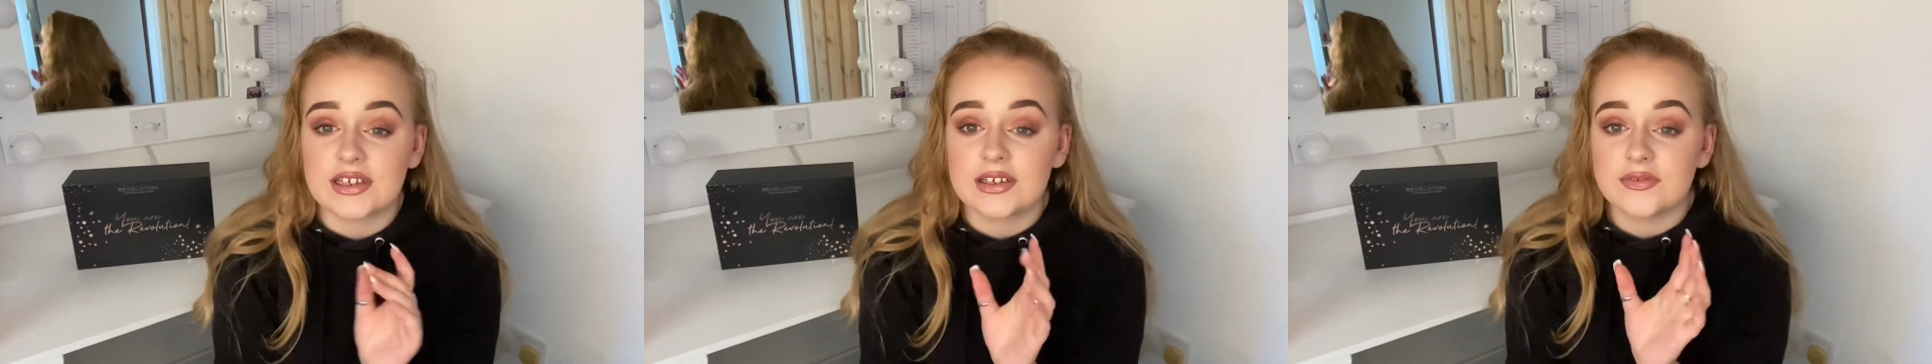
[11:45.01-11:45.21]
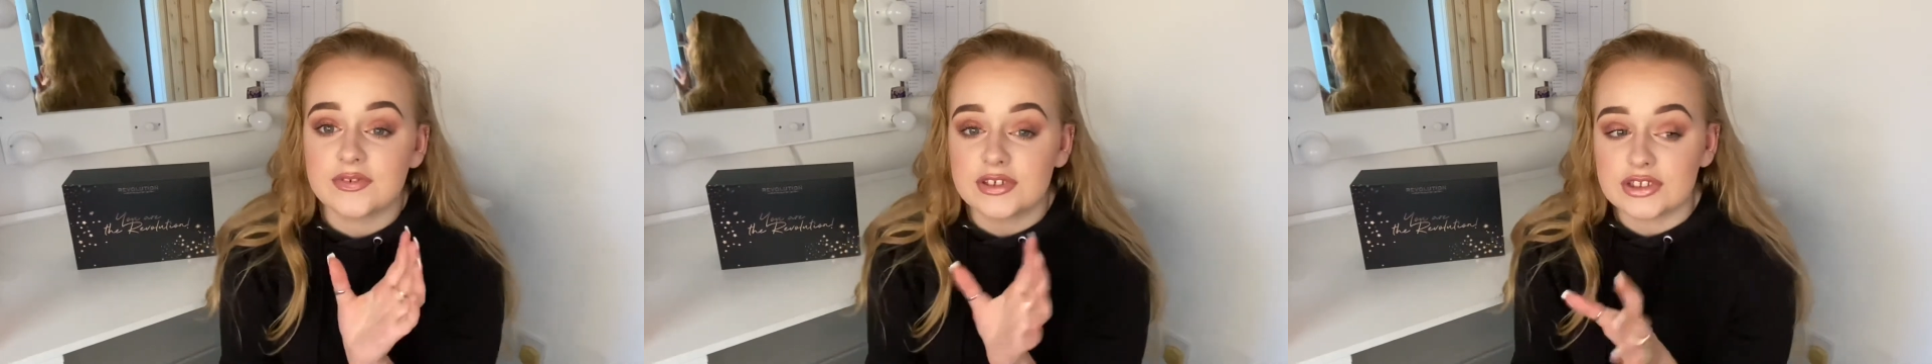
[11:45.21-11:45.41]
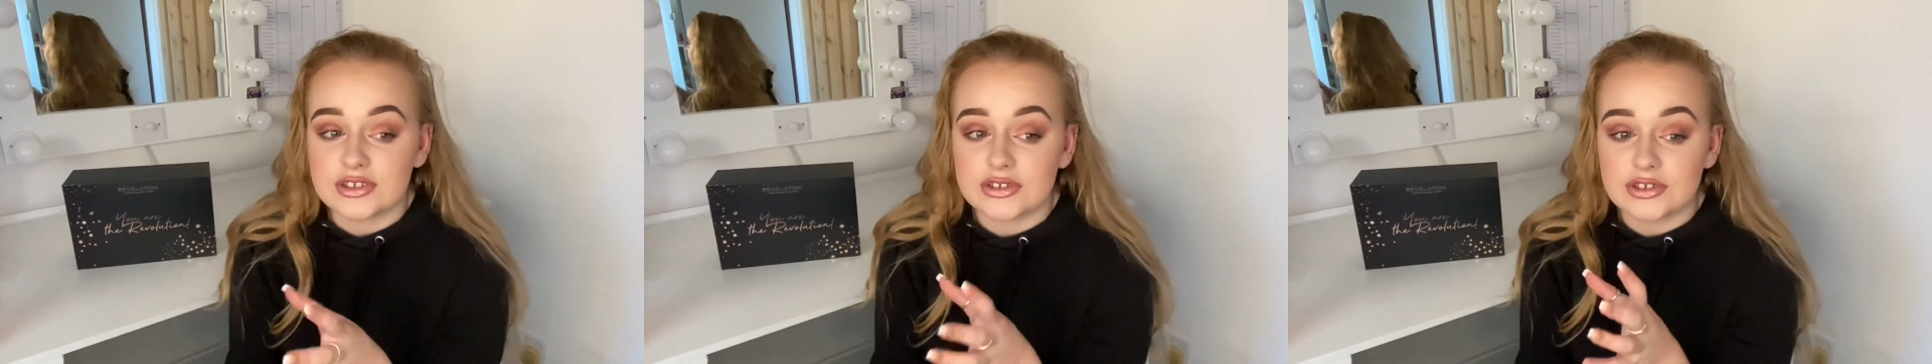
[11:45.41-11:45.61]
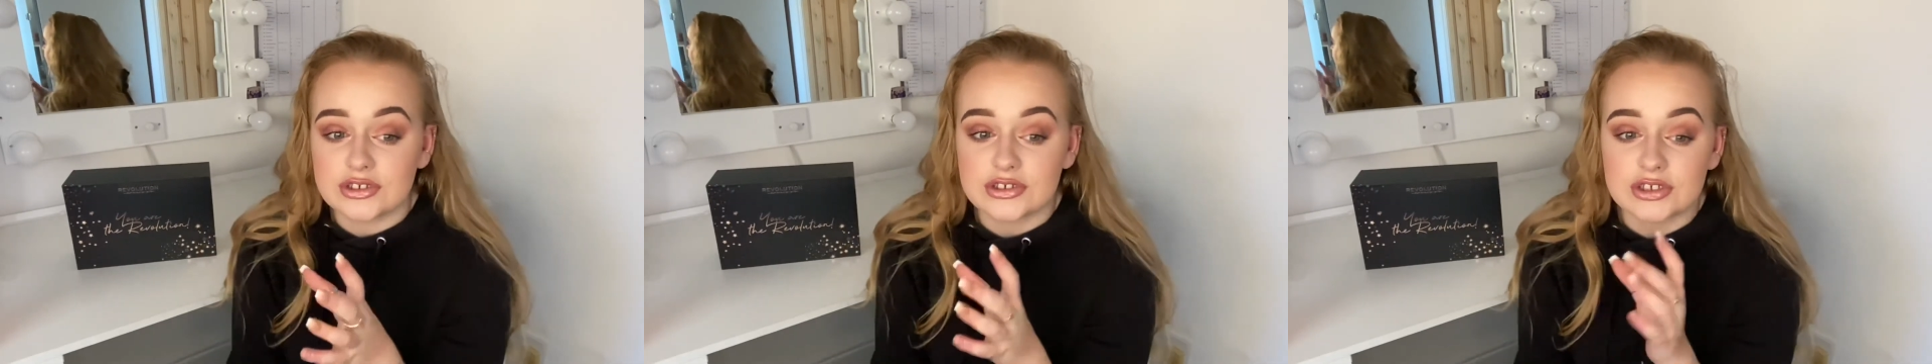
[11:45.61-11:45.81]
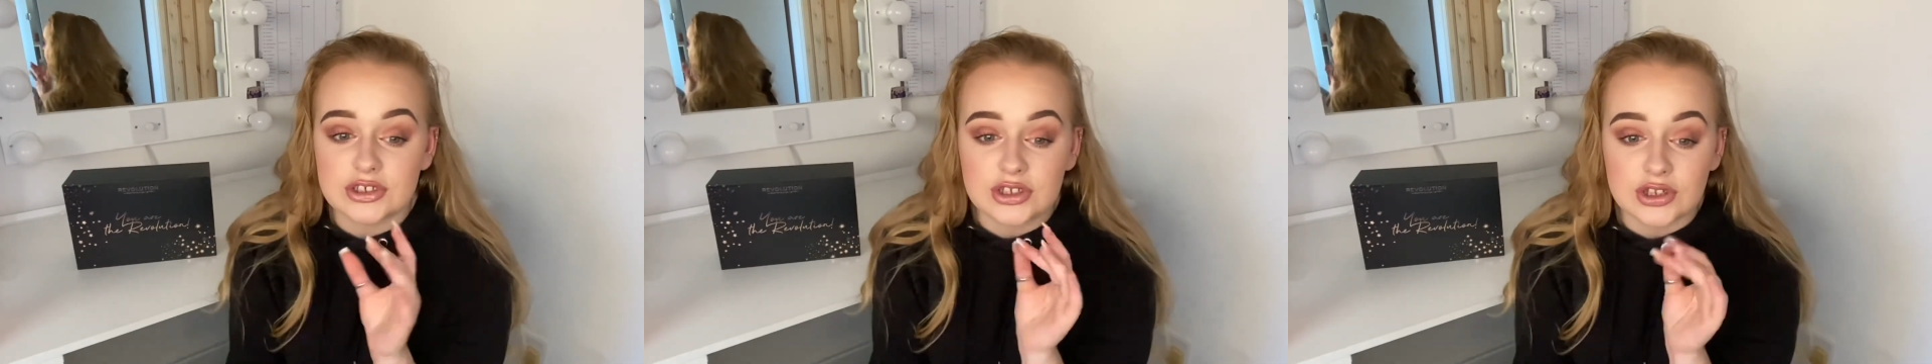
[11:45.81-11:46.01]
for such
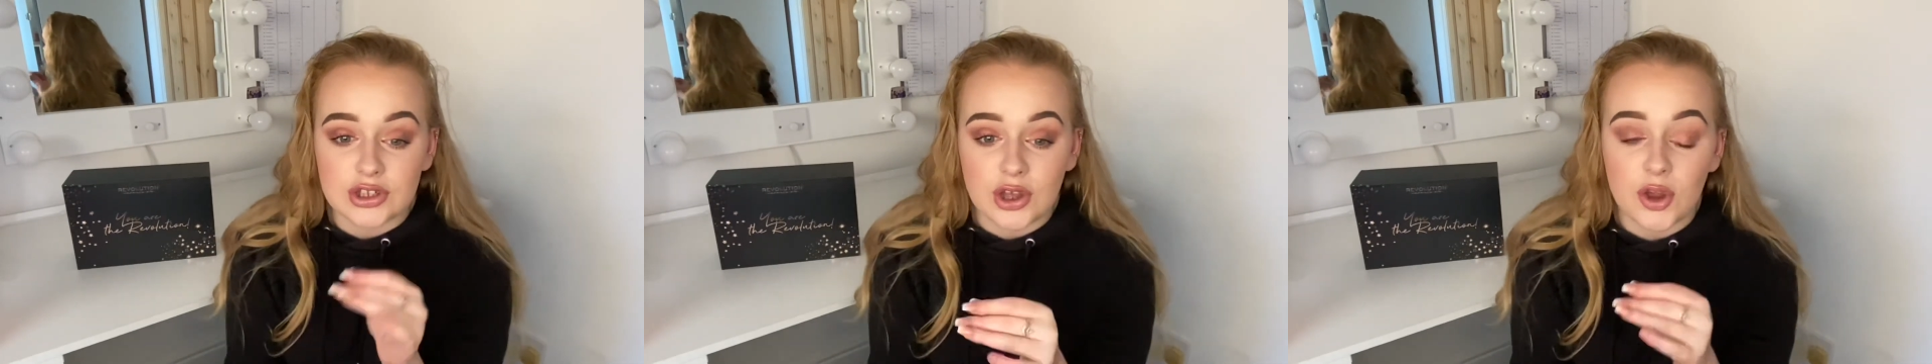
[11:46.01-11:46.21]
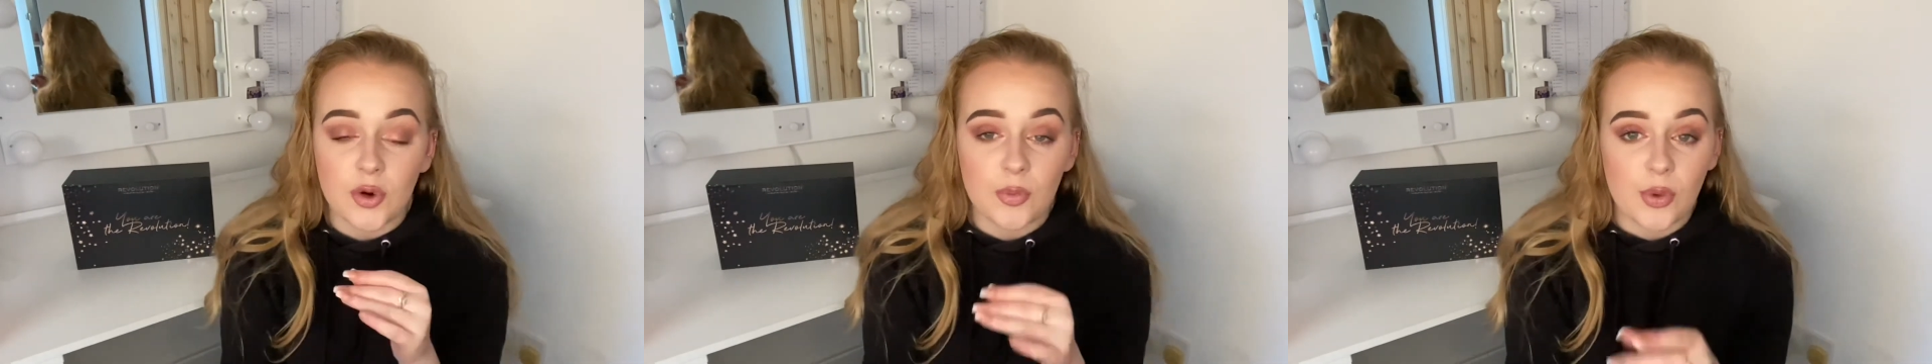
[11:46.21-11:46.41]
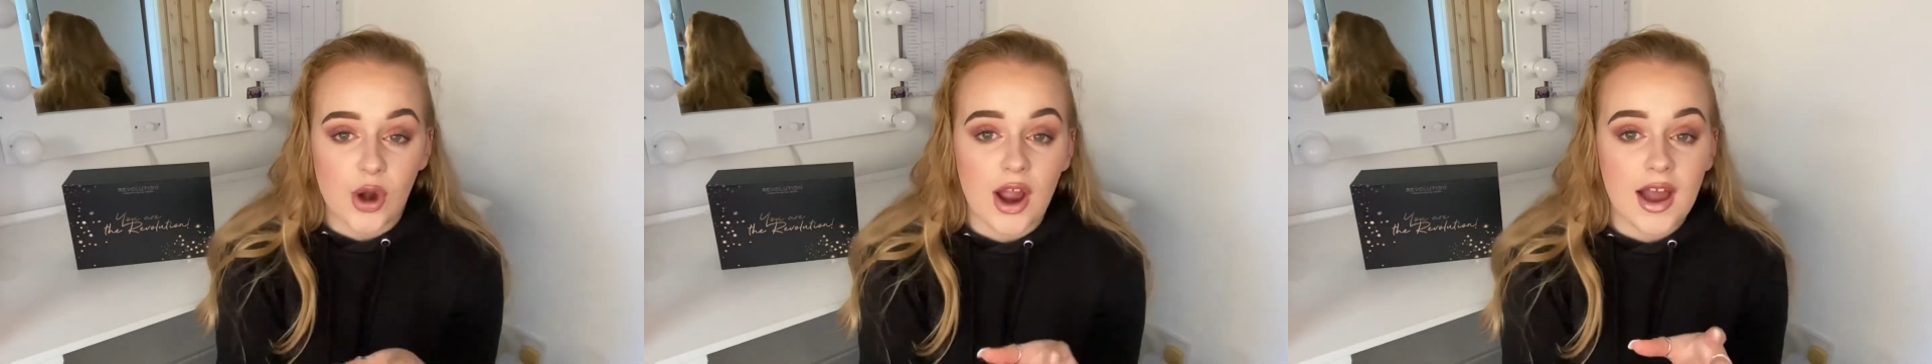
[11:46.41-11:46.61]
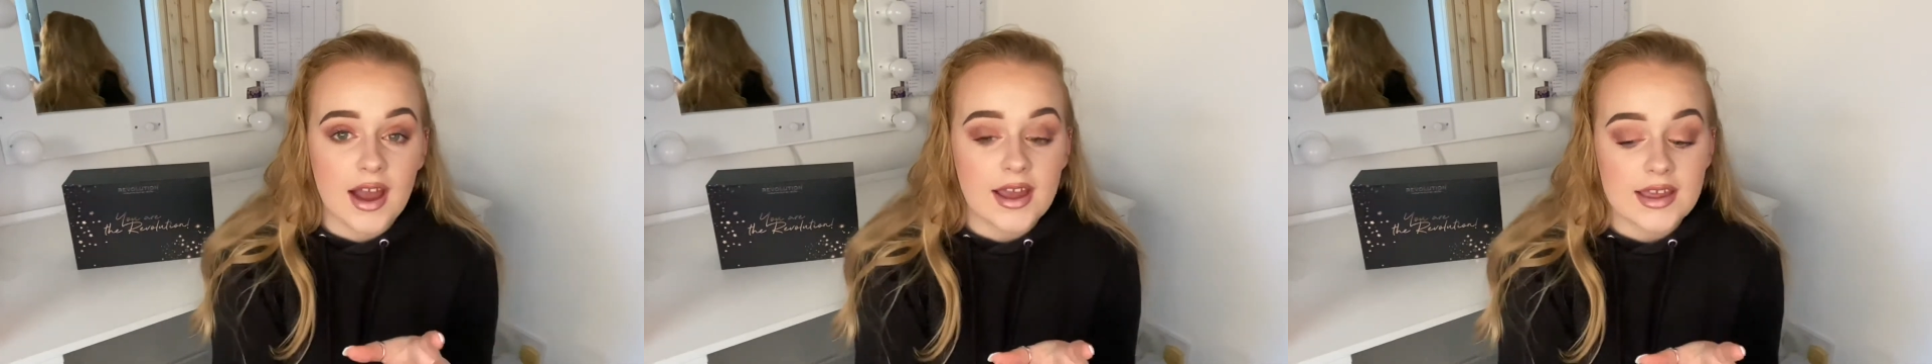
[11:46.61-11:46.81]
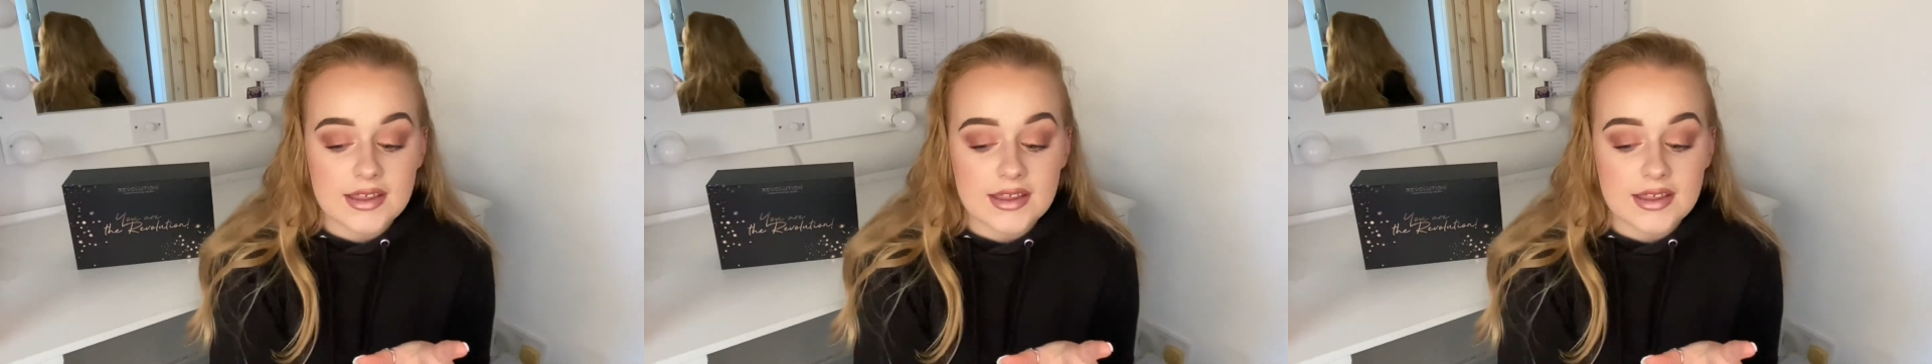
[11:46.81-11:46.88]
a low price,